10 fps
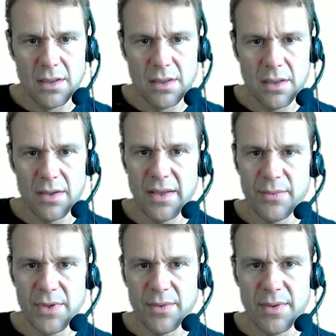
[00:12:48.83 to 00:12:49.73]
Oh yeah,
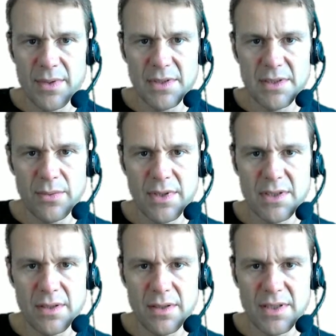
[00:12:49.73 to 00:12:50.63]
we know what that one is. So where's
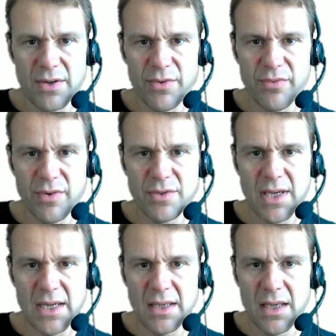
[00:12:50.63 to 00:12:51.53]
our, let's get rid of
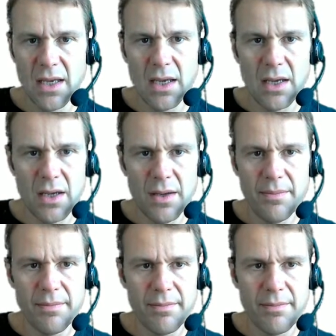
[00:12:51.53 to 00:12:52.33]
rotate. Where's